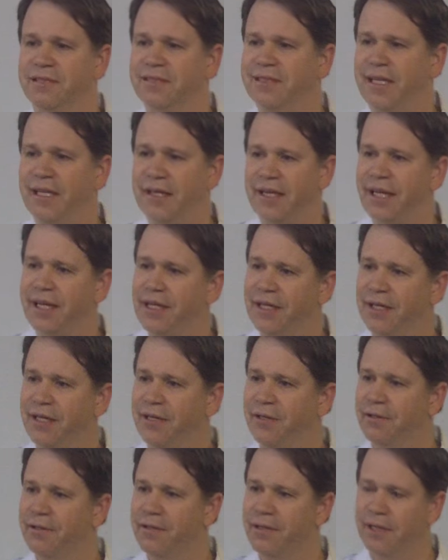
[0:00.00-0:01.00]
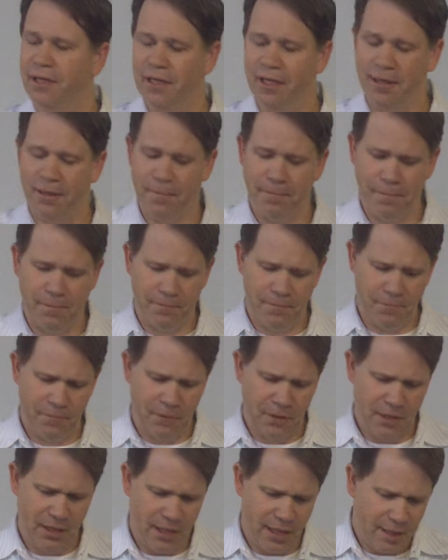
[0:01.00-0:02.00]
to say thank you.
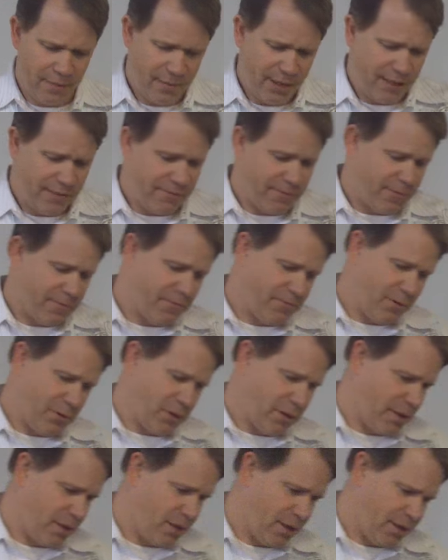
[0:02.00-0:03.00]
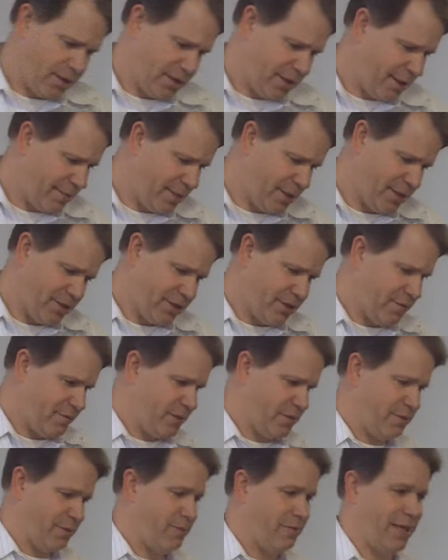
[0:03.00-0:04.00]
I'm thankful for our time in our
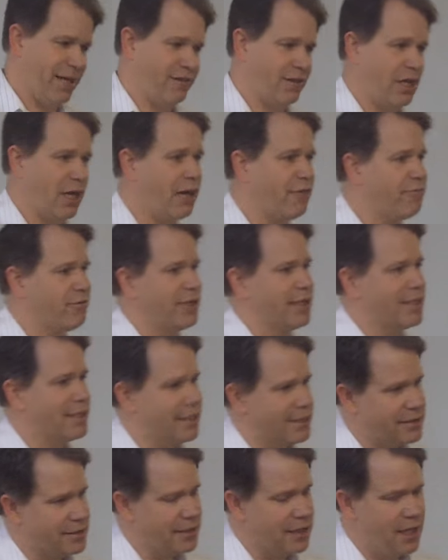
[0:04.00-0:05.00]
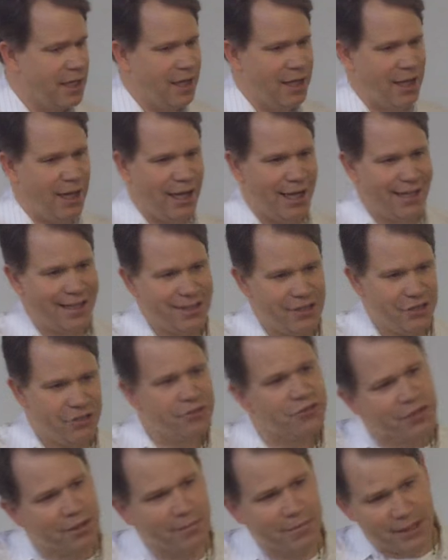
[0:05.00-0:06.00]
service when we have an offering because I can
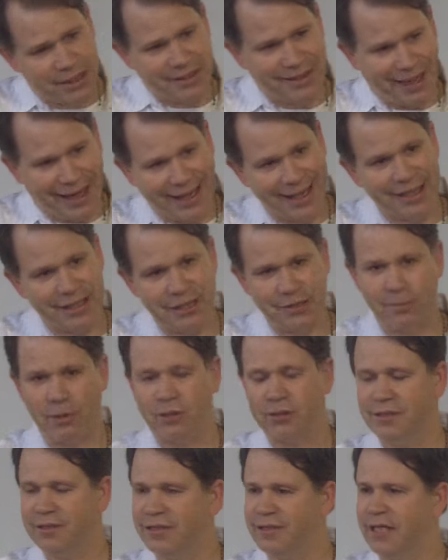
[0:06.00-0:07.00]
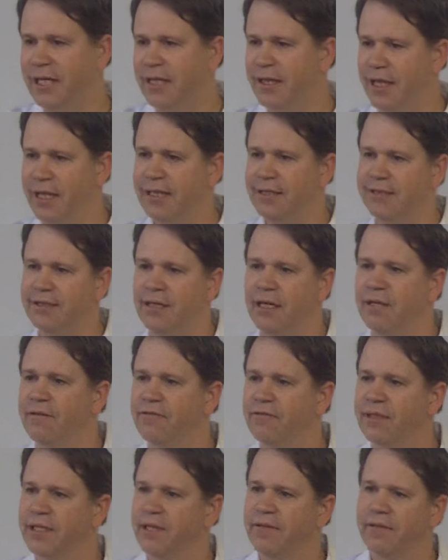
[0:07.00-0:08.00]
do something tangible to say thanks,
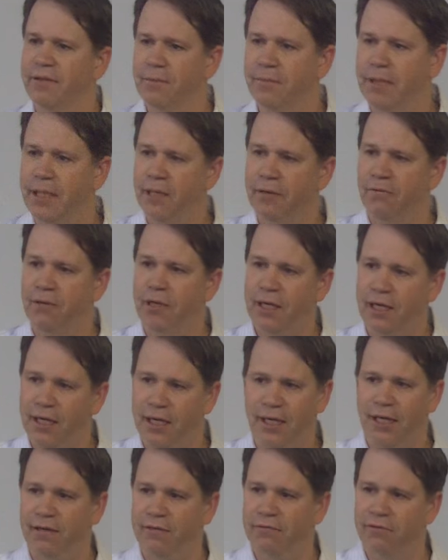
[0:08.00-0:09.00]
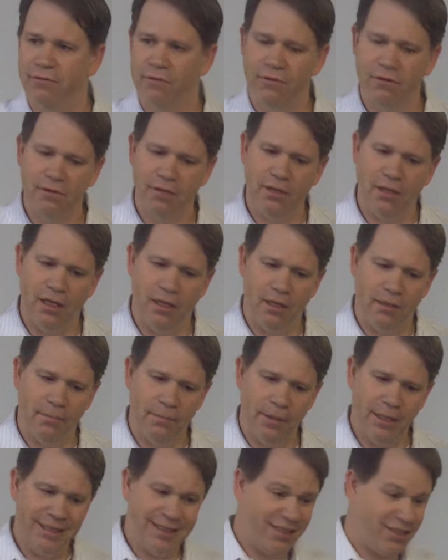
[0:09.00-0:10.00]
God, for giving me what I have.
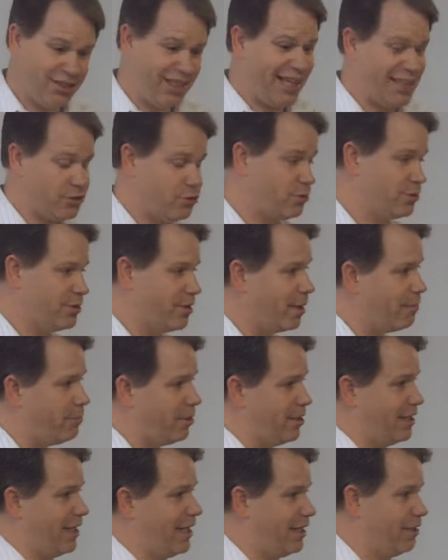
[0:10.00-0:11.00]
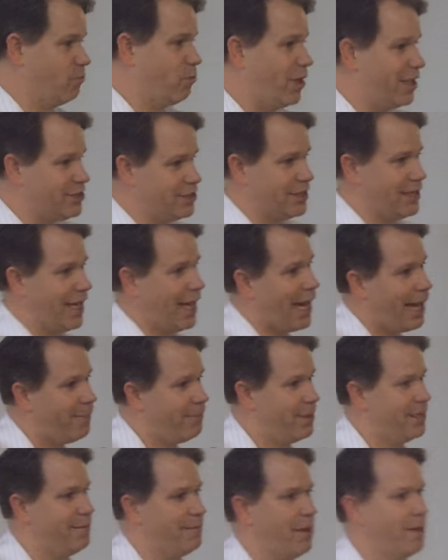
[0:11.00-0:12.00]
And there's an actual number and I can watch it
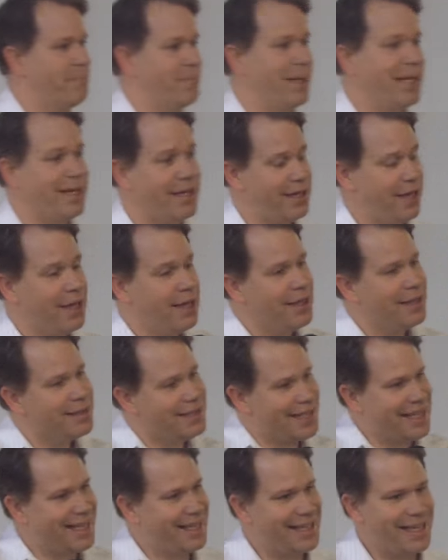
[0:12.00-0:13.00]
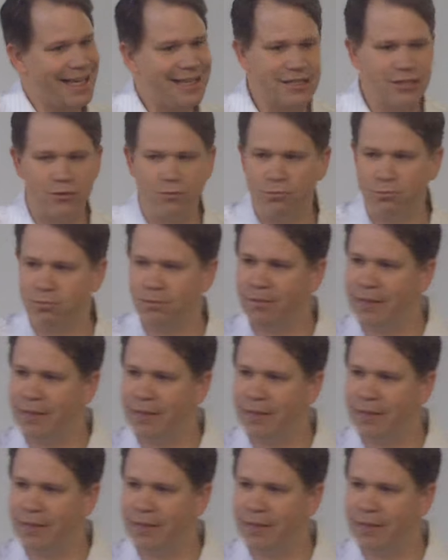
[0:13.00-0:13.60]
happen in my bank. Like it gets